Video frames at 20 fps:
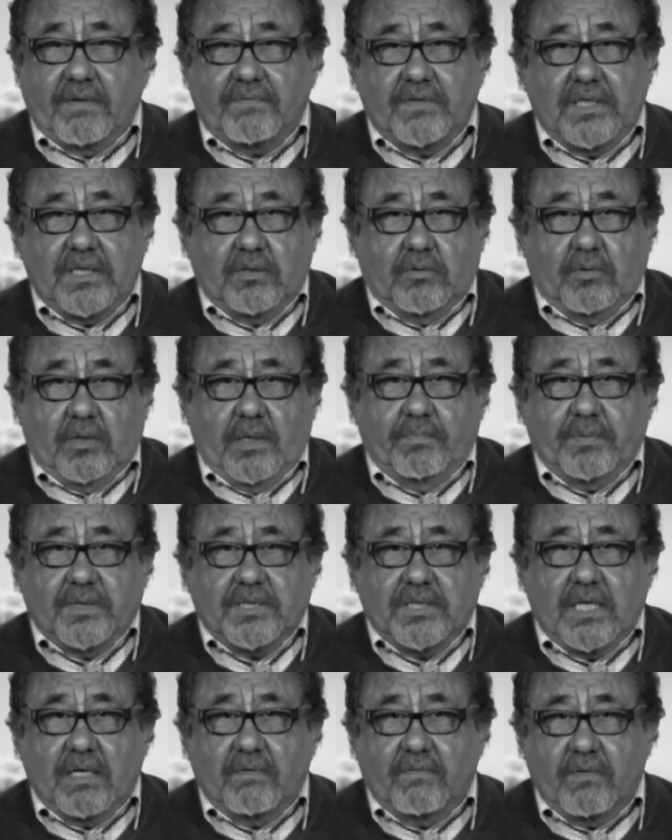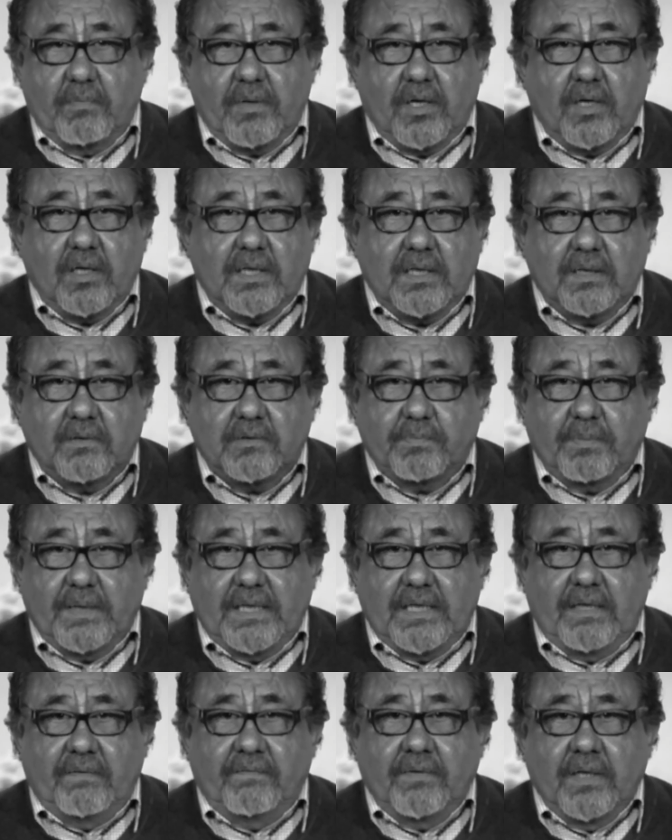73% of Americans
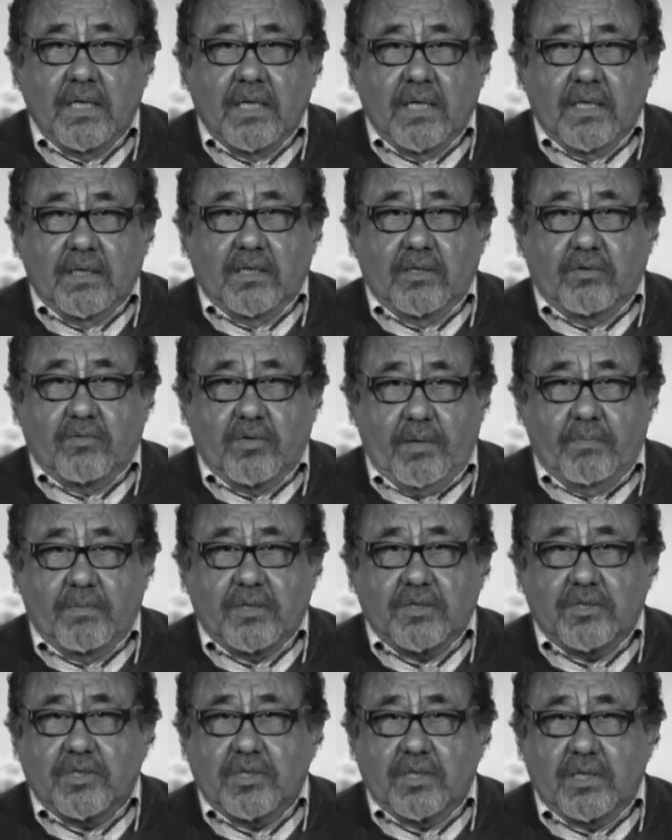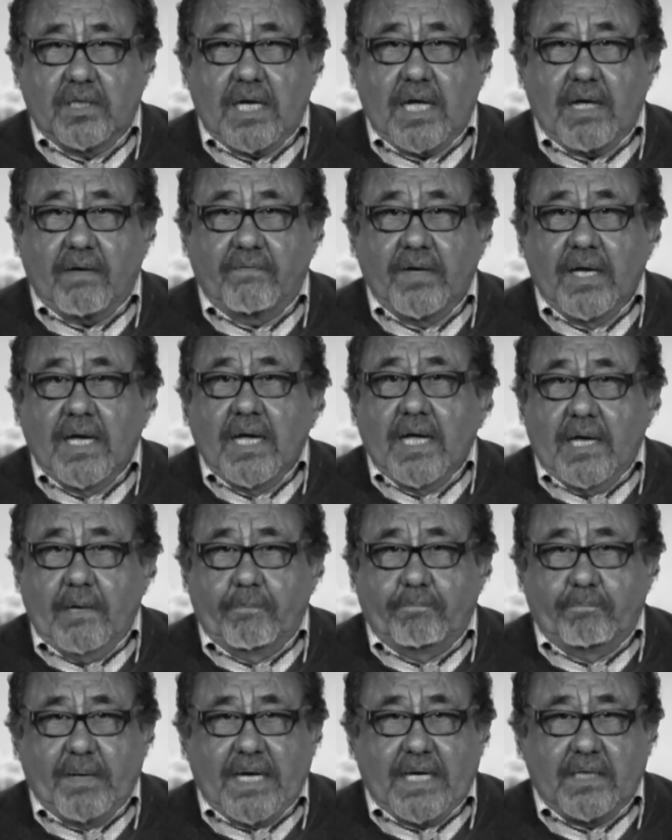believe the Dreamers should have
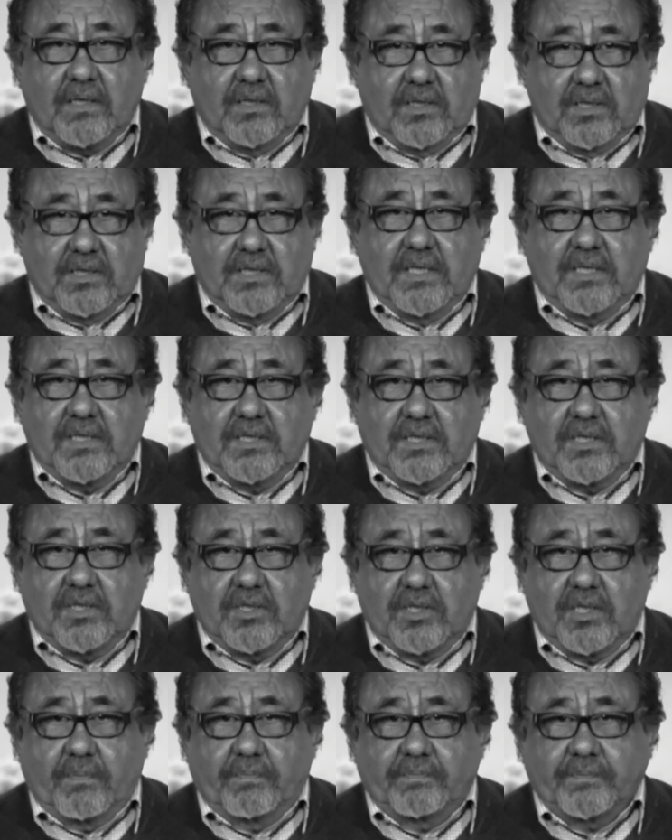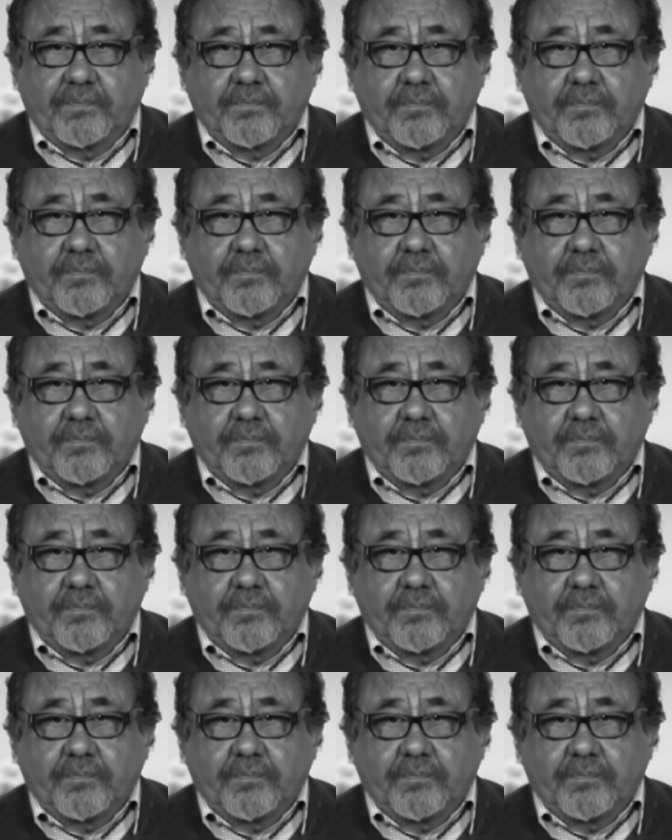a path to citizenship.